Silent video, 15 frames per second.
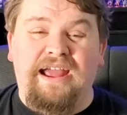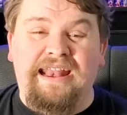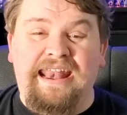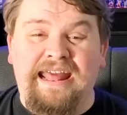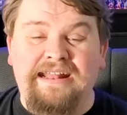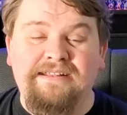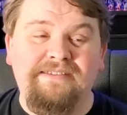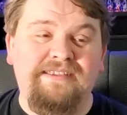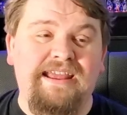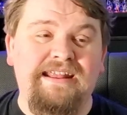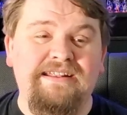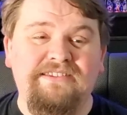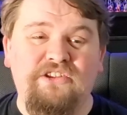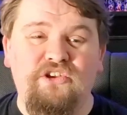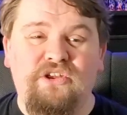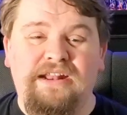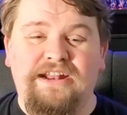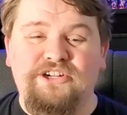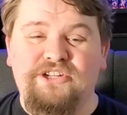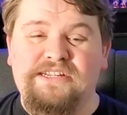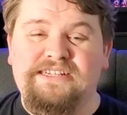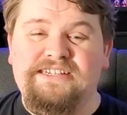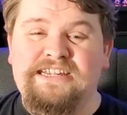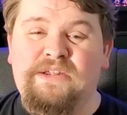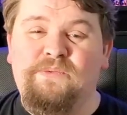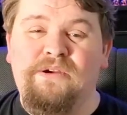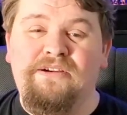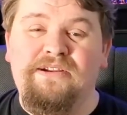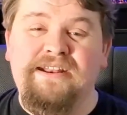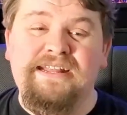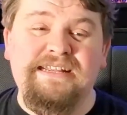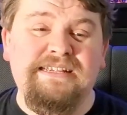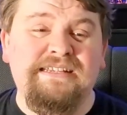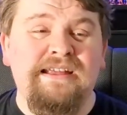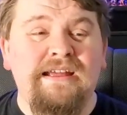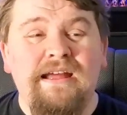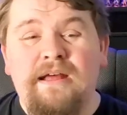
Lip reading: eye lens in so you can actually see where it is,